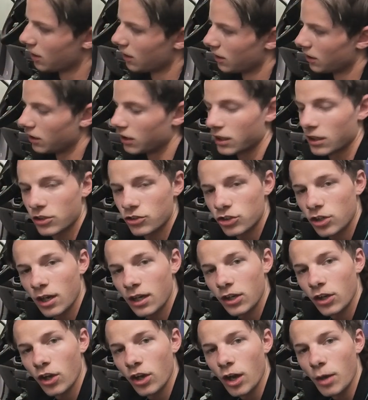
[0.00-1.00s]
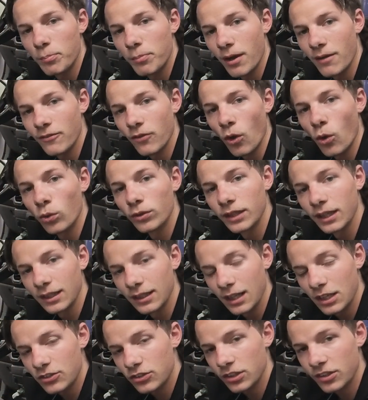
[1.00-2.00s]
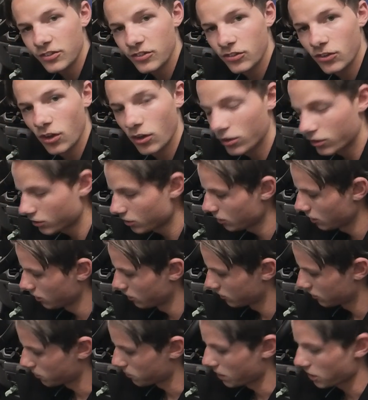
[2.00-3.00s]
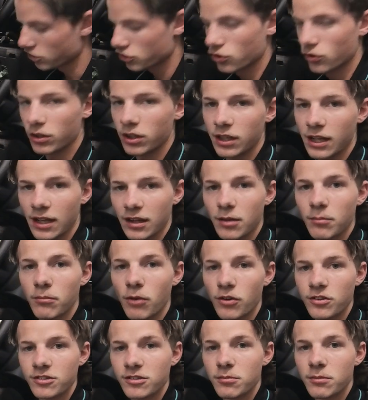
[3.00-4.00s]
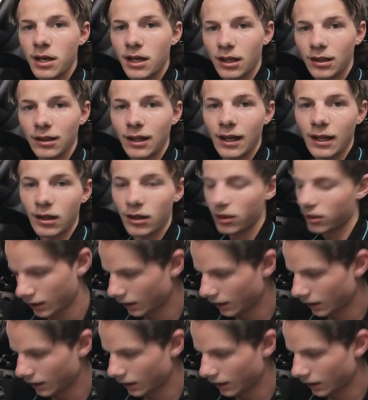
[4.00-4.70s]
You're going to try and go above all the electrics though, to make sure you get the most amount of length.